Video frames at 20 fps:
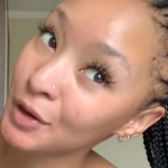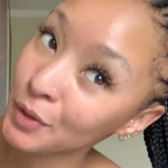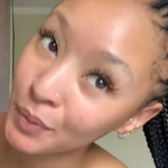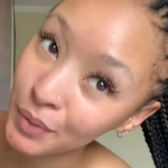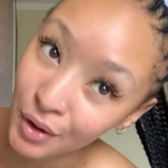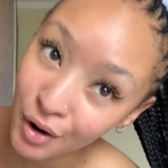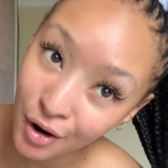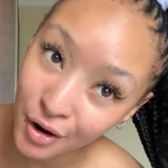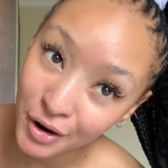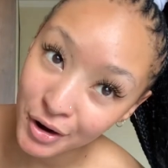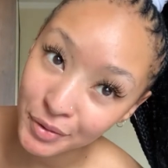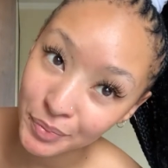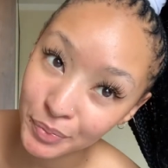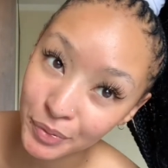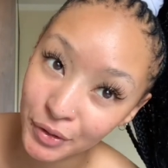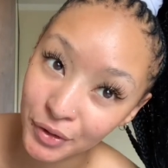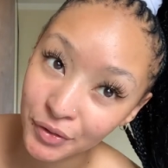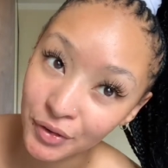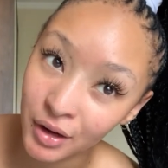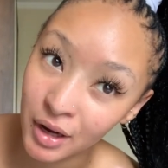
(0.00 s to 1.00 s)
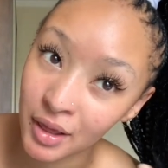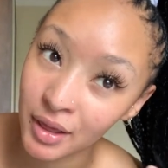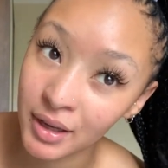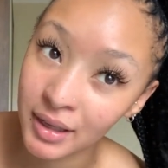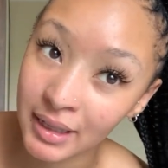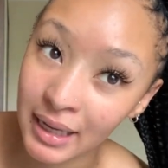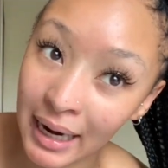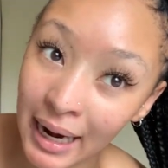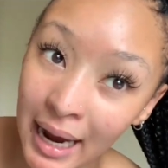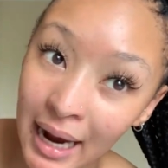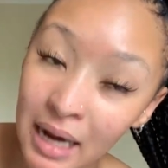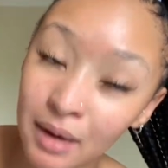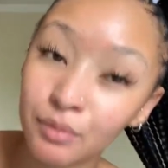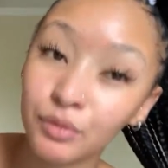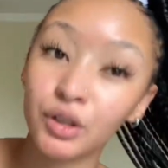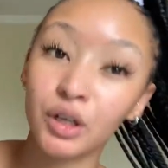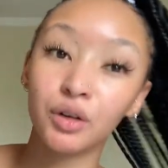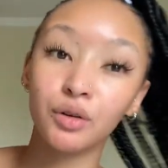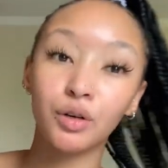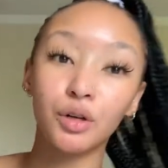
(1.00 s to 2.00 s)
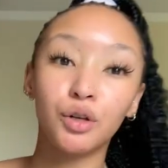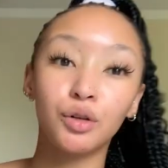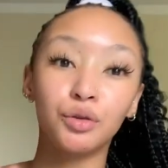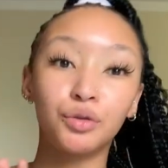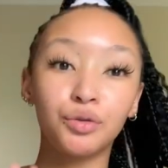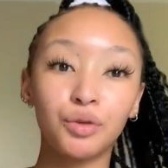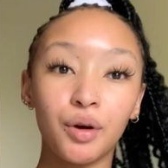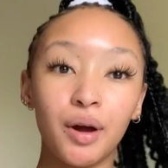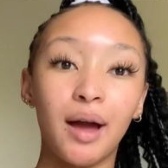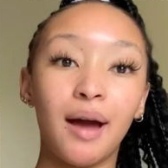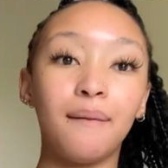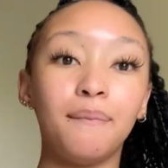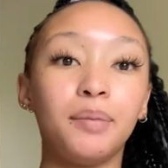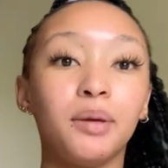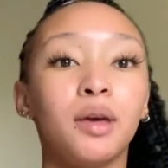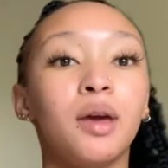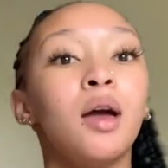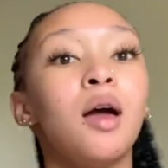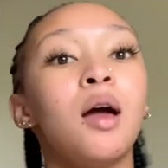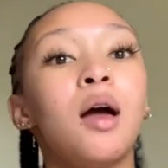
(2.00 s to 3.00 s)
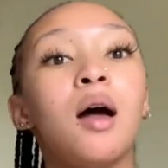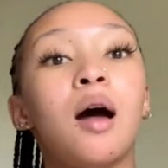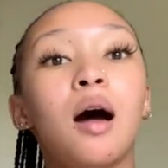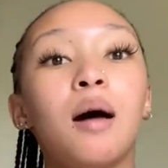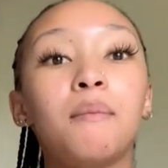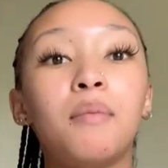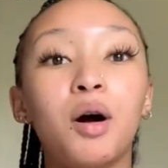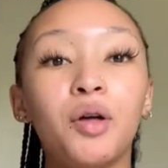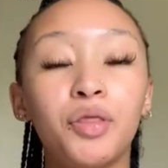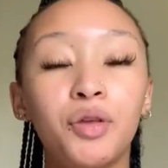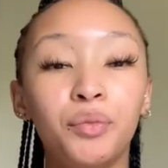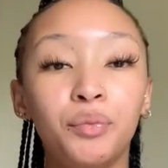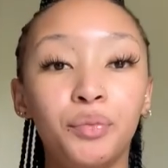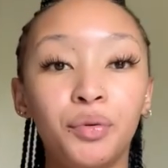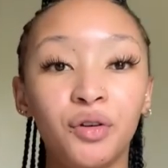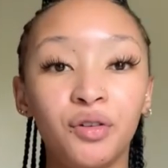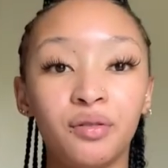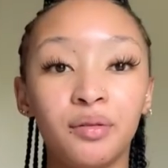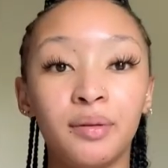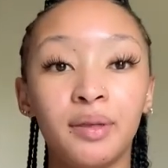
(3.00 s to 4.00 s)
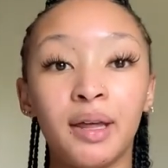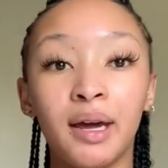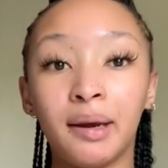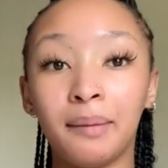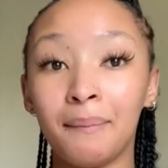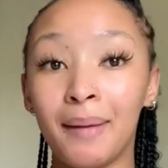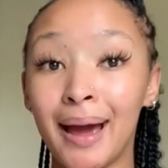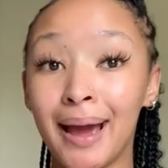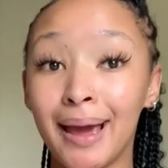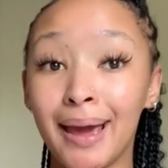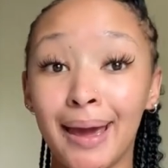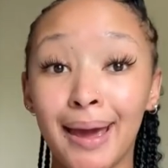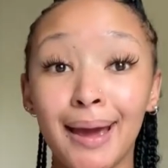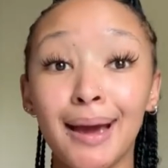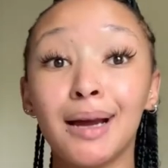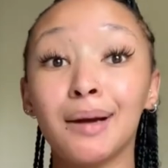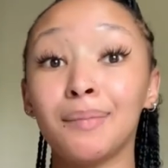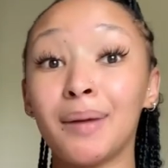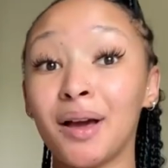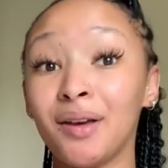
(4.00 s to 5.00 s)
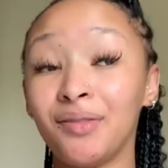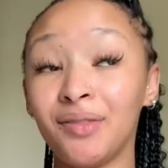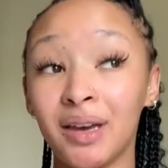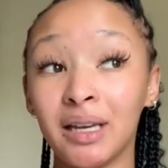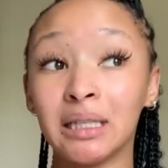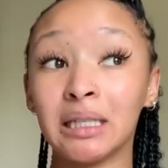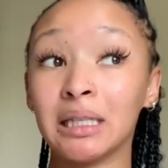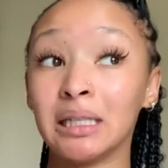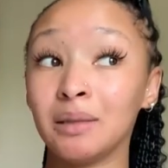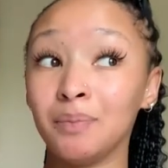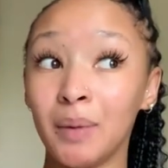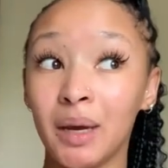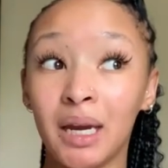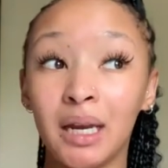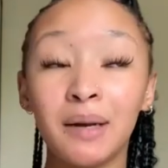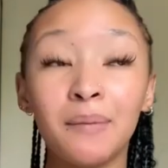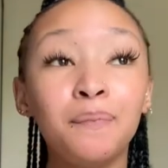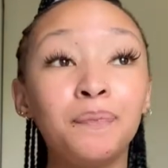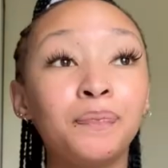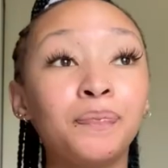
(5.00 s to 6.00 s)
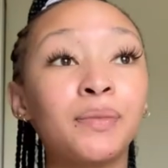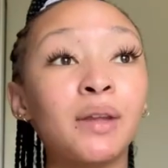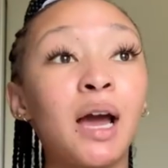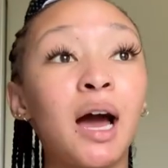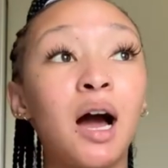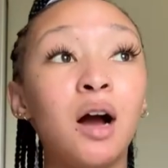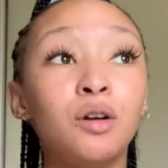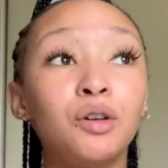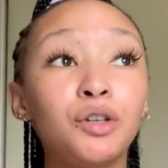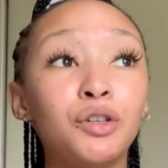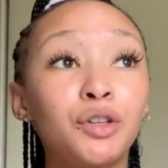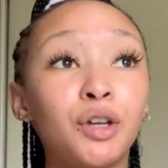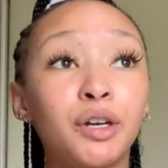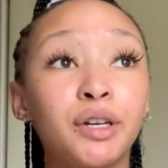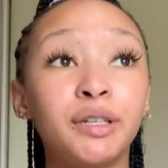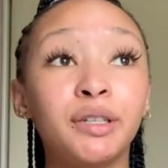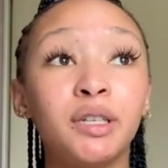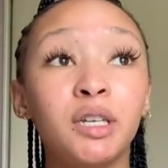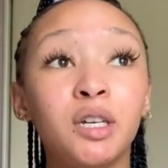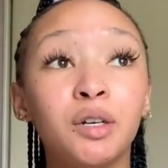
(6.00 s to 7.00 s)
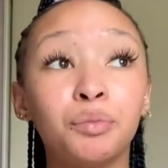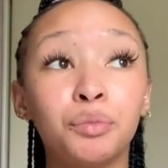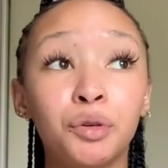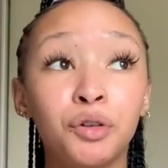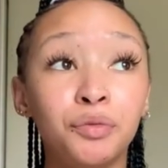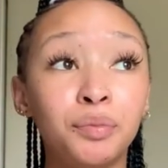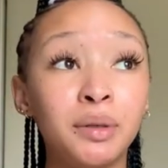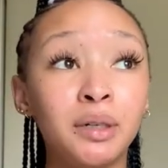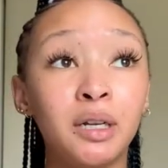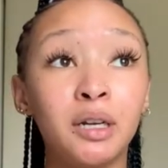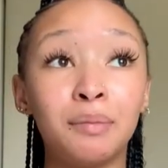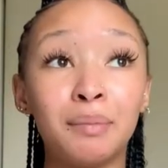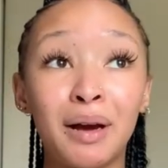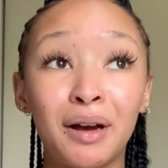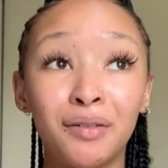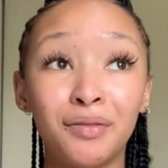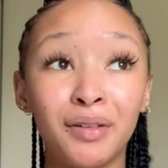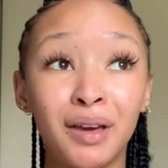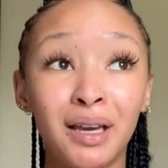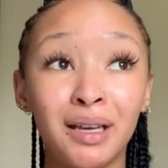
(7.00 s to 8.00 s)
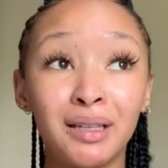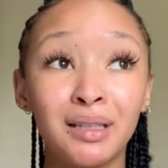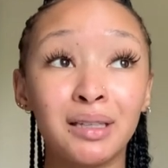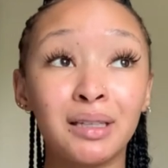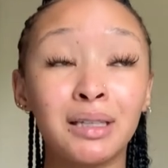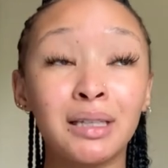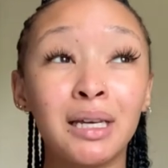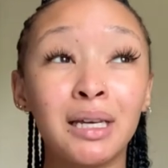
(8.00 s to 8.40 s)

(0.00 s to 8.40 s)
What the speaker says: we are improving on this. Like, I'm genuinely so happy about the improvement that my hair and my face has made. I only started seeing improvement in my face